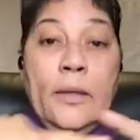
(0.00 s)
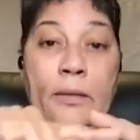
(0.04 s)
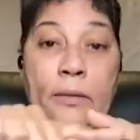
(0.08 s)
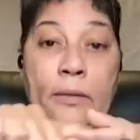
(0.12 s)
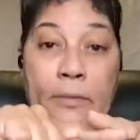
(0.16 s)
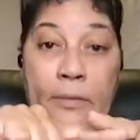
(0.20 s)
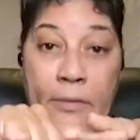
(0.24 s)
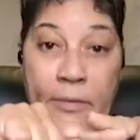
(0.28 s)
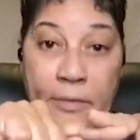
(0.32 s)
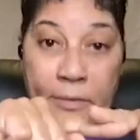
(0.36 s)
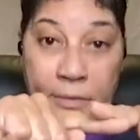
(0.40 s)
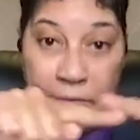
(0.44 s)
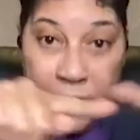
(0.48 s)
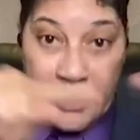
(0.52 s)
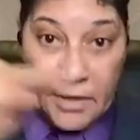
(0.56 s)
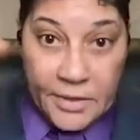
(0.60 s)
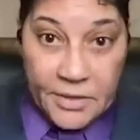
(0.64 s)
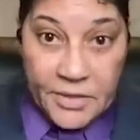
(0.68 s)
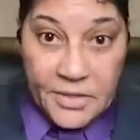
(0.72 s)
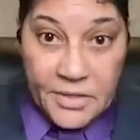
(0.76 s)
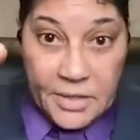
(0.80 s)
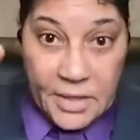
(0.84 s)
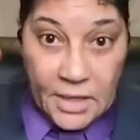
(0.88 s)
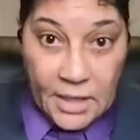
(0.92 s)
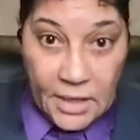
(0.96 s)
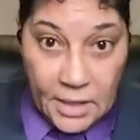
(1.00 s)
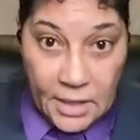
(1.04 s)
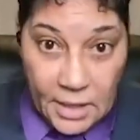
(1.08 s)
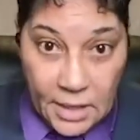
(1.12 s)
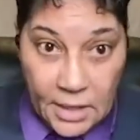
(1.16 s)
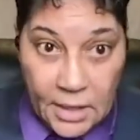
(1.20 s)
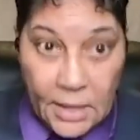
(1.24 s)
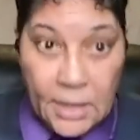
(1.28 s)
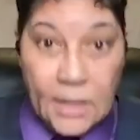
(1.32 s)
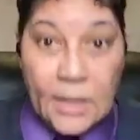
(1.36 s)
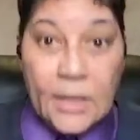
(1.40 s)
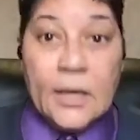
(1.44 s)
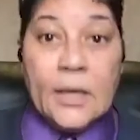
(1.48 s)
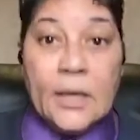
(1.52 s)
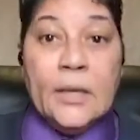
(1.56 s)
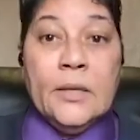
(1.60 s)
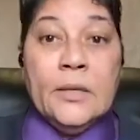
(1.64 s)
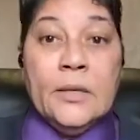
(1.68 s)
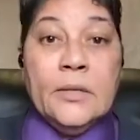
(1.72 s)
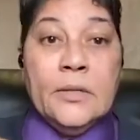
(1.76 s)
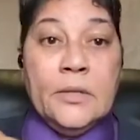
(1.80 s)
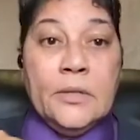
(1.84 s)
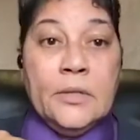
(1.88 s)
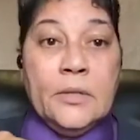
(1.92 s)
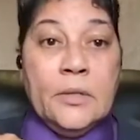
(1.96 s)
this
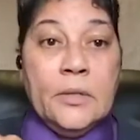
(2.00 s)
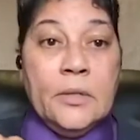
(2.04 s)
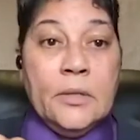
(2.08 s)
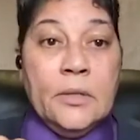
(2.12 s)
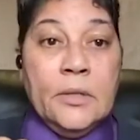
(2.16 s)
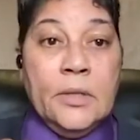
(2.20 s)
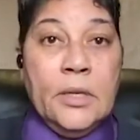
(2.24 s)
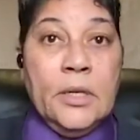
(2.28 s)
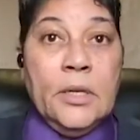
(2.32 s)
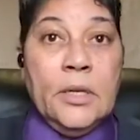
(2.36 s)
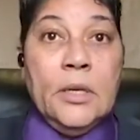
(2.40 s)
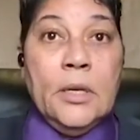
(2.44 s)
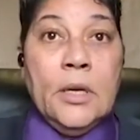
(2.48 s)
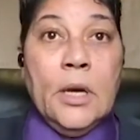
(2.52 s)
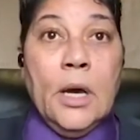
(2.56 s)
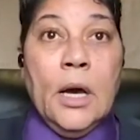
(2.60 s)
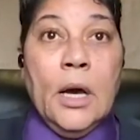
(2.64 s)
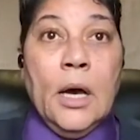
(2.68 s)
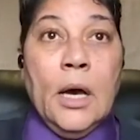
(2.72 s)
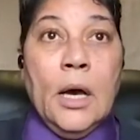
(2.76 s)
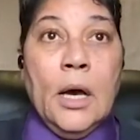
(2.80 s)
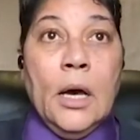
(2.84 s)
is the